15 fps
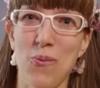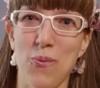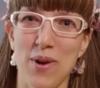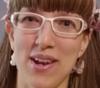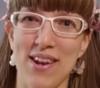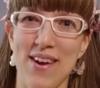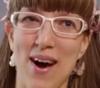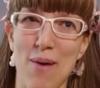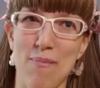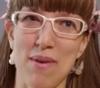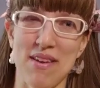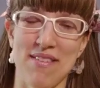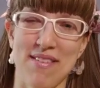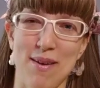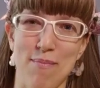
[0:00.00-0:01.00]
would not
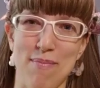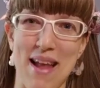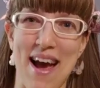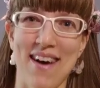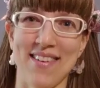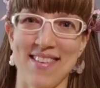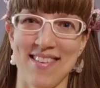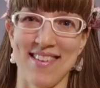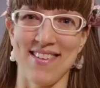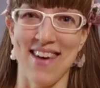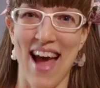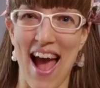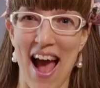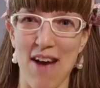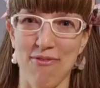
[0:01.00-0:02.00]
be shipped out
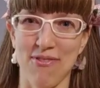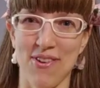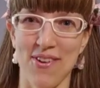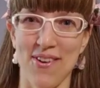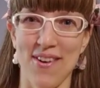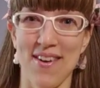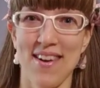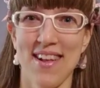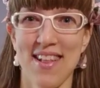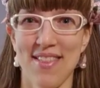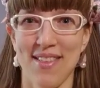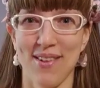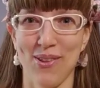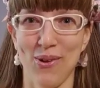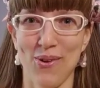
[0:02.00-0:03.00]
until after
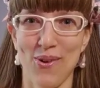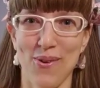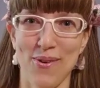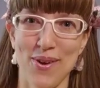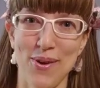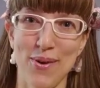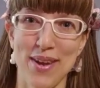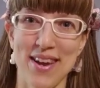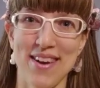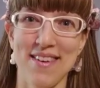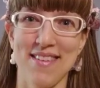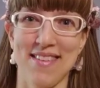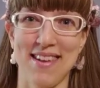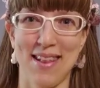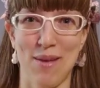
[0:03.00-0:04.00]
the Lunar New
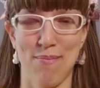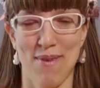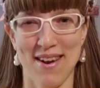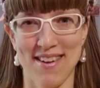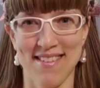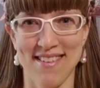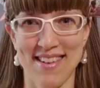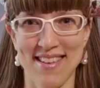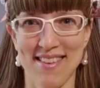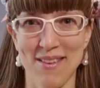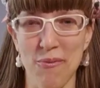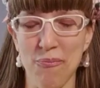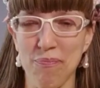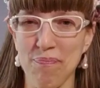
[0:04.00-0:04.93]
Year celebrations.